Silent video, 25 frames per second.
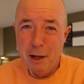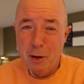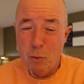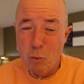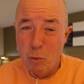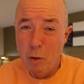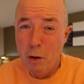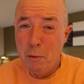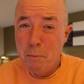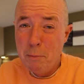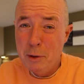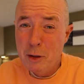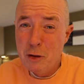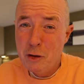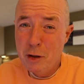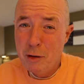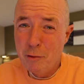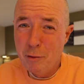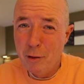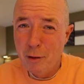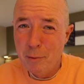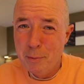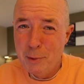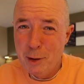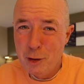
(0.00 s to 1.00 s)
it won't be
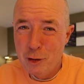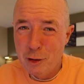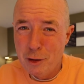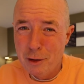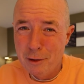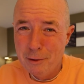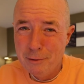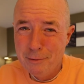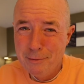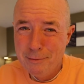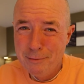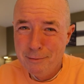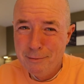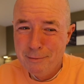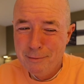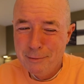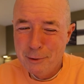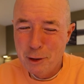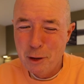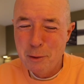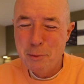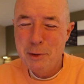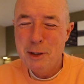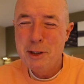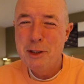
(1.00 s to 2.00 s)
general admission.
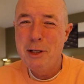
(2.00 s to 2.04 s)
It'll be